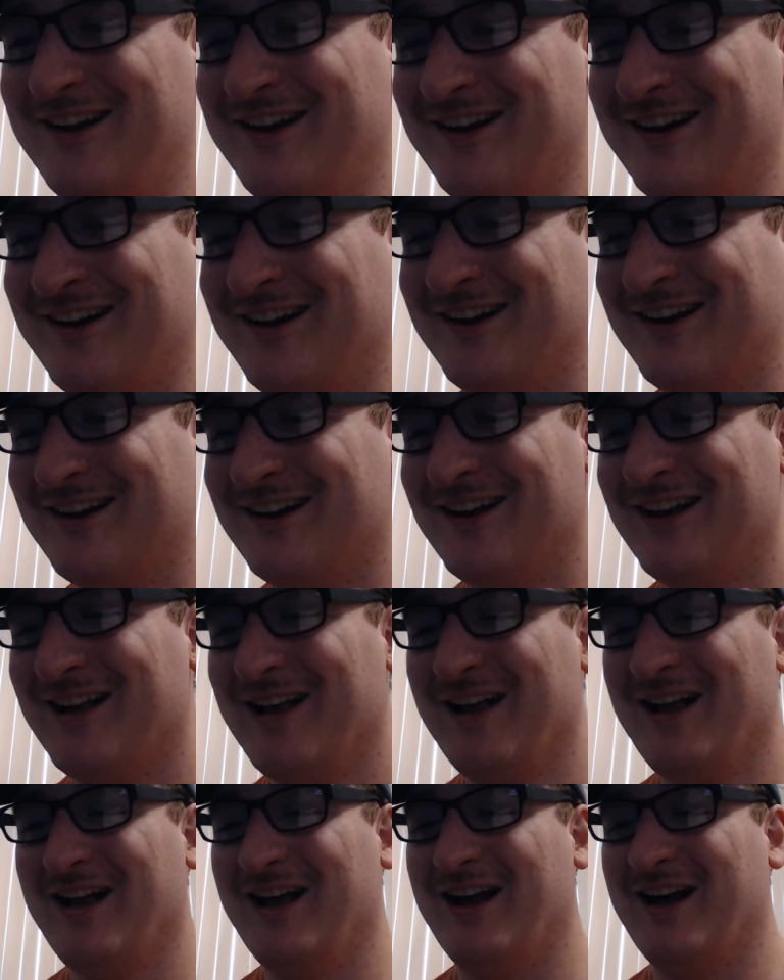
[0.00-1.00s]

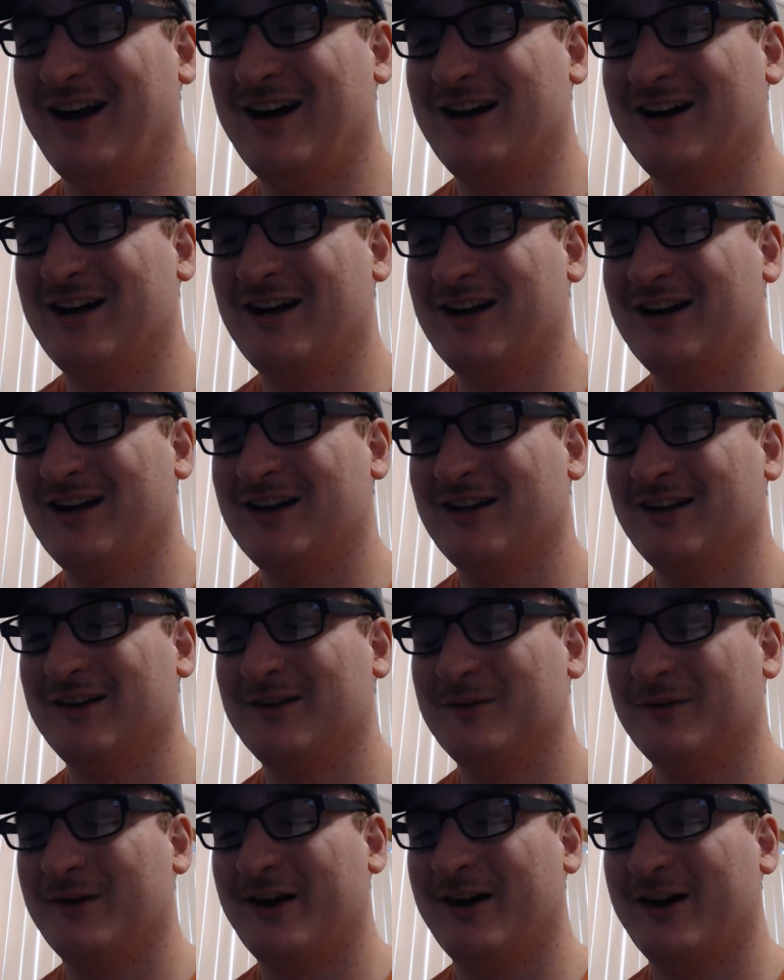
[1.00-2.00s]

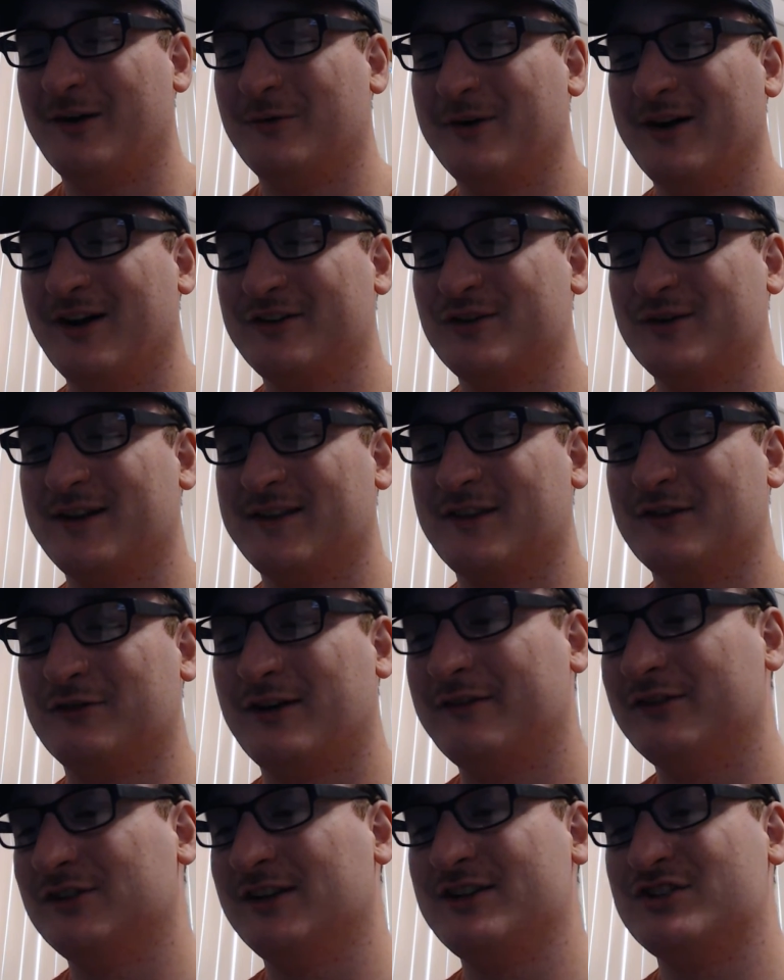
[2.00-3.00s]
We also get the
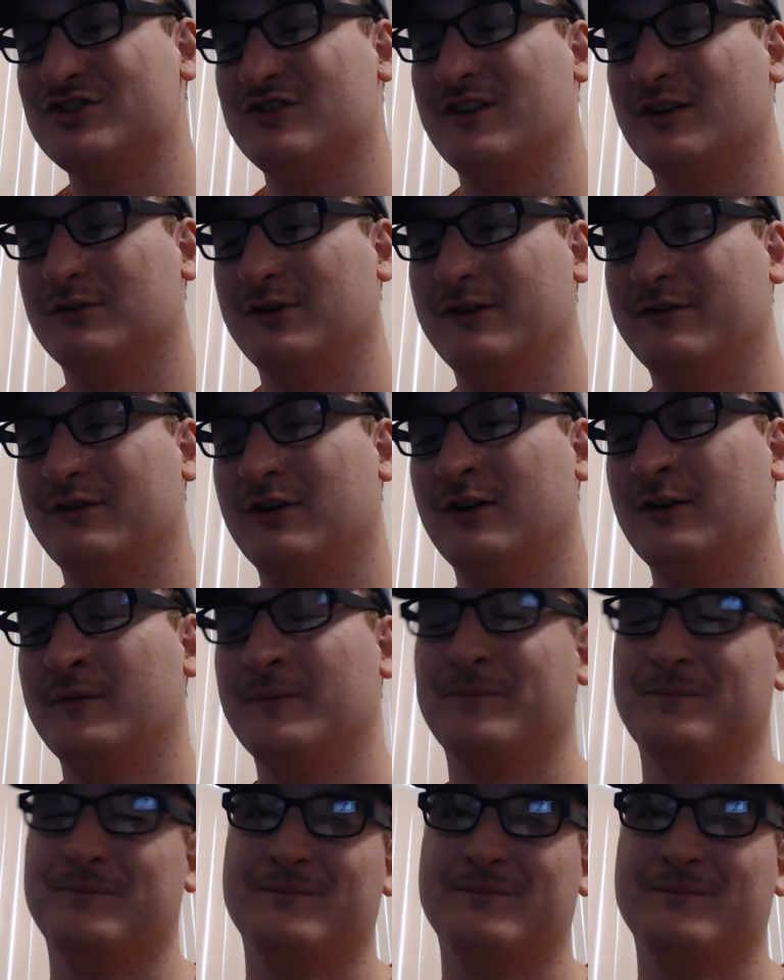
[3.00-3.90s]
revelation that Reva,